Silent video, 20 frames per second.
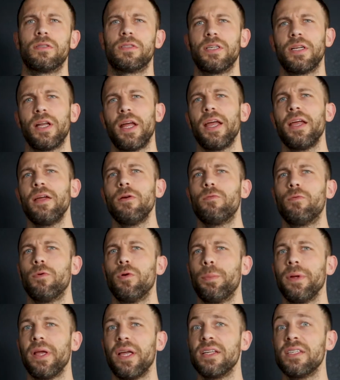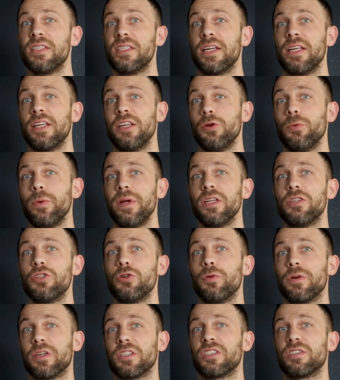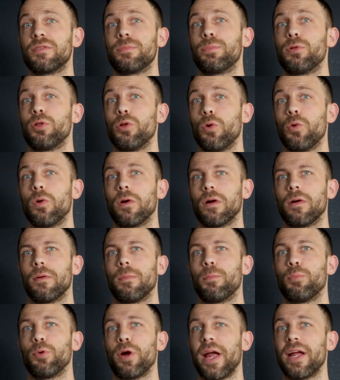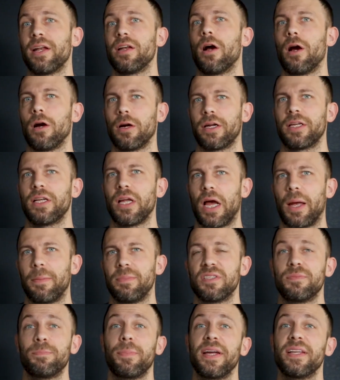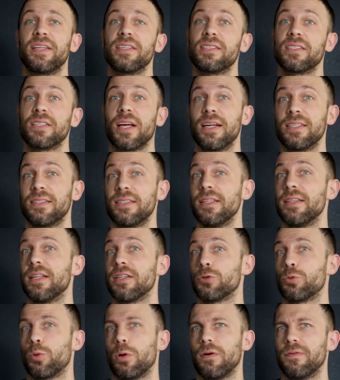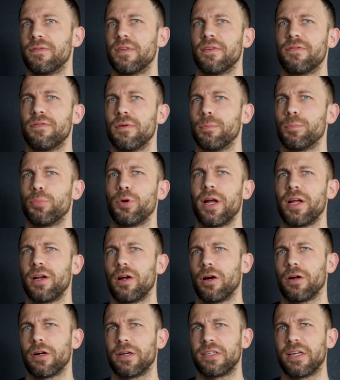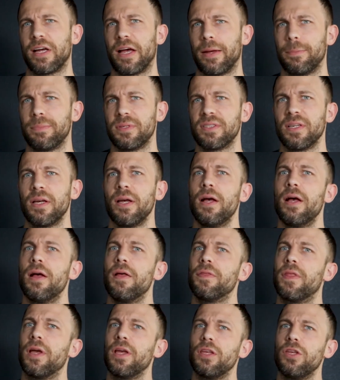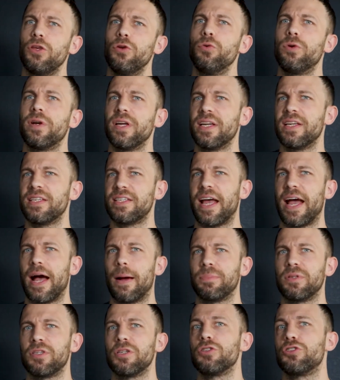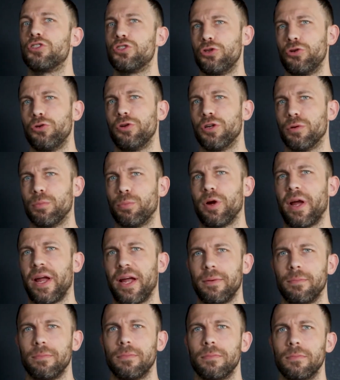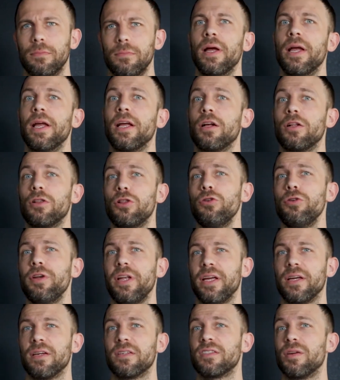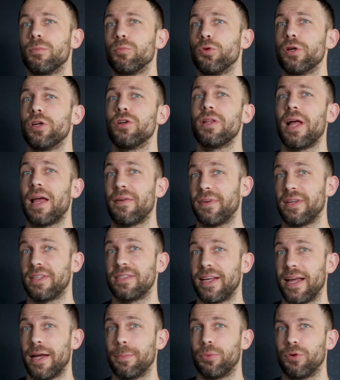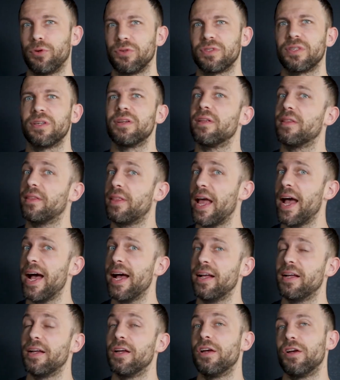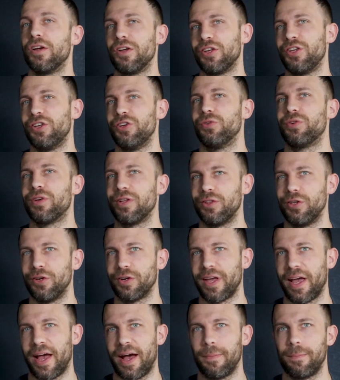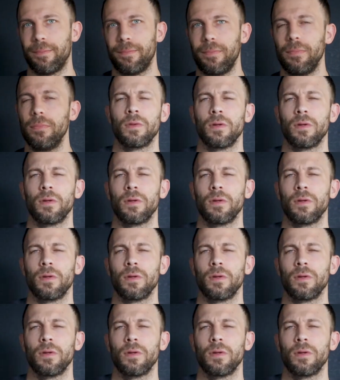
Today, we'll be continuing to explore brand archetypes by discussing the 12 different brand archetypes that you can adapt to your brand, including some real-life examples that you can look at.